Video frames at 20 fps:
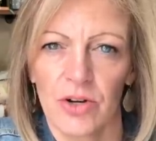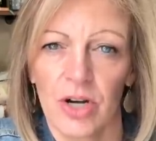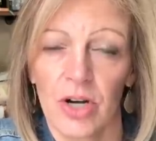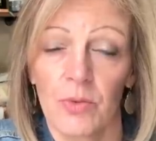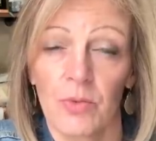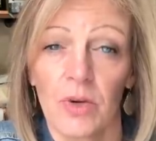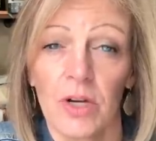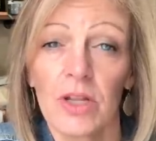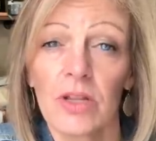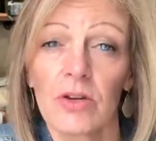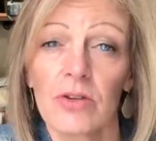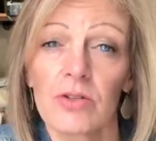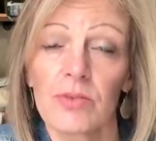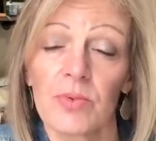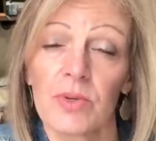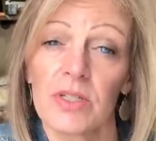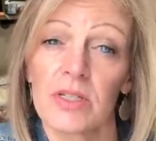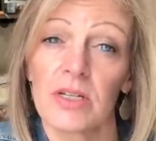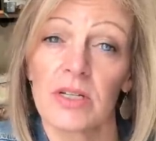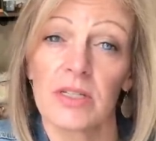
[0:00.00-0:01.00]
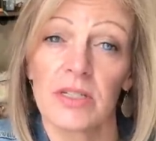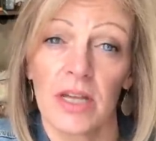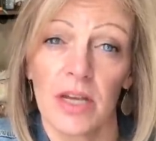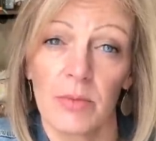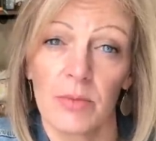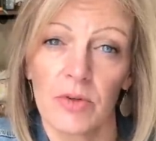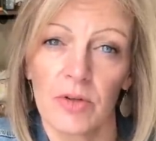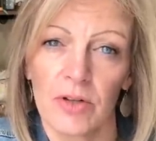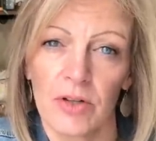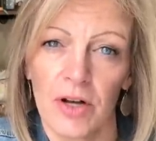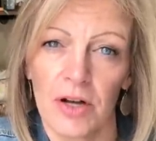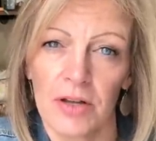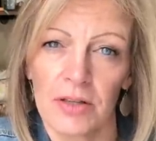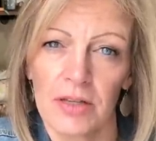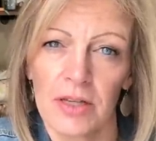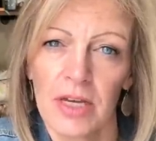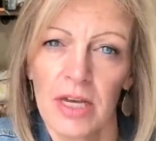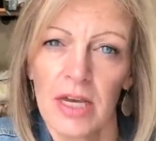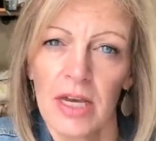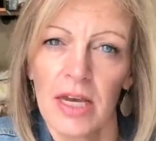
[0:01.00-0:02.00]
And one of those was a tablecloth
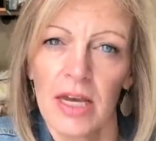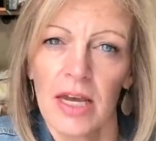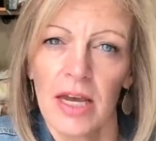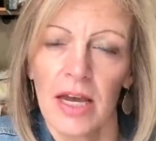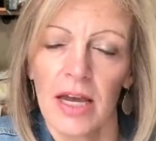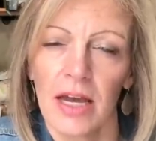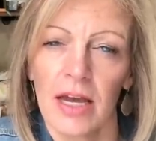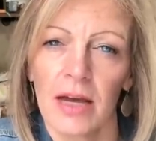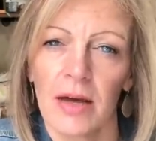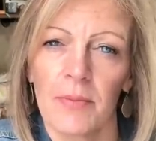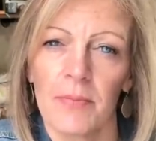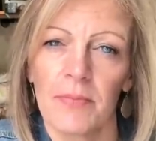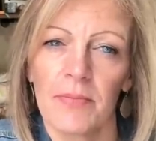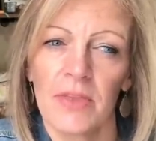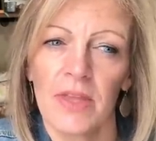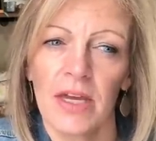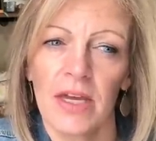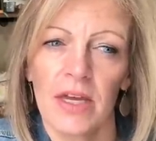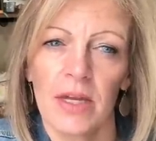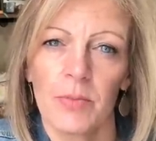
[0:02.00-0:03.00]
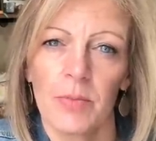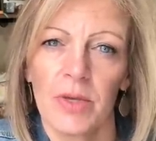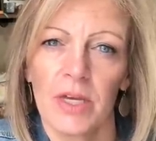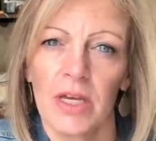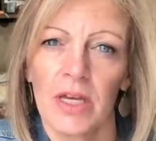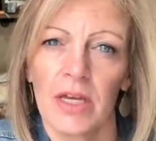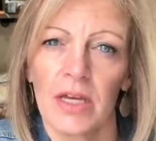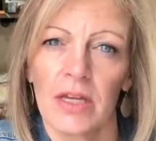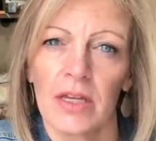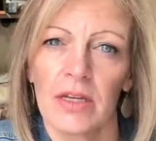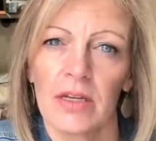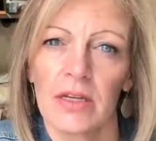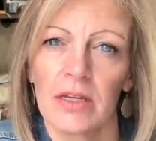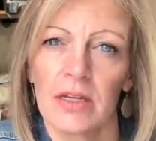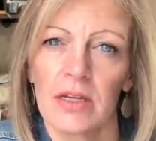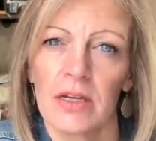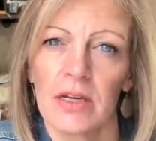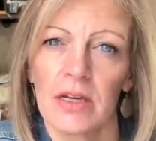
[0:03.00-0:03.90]
um, that had been